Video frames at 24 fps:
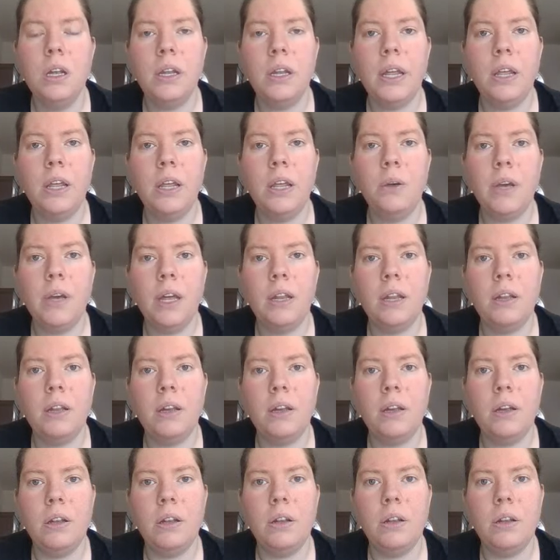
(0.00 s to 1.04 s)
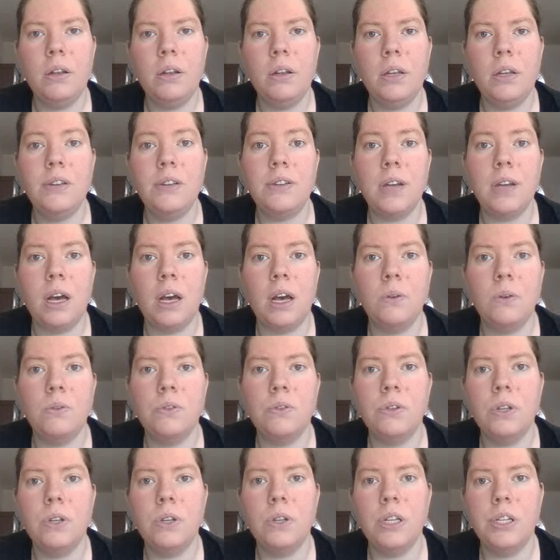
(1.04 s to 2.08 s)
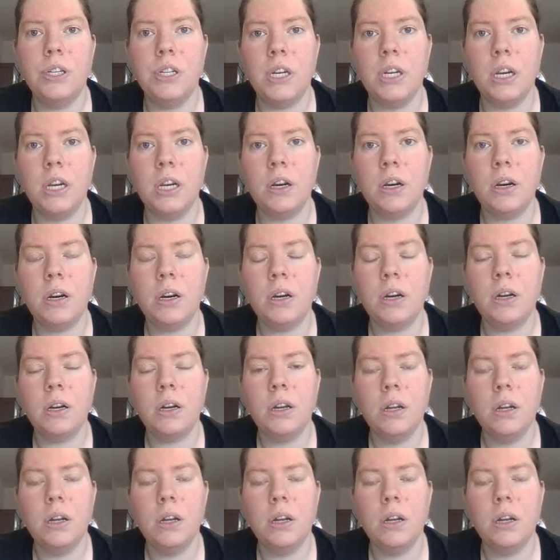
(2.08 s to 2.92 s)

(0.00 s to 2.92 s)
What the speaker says: then you get a discount each year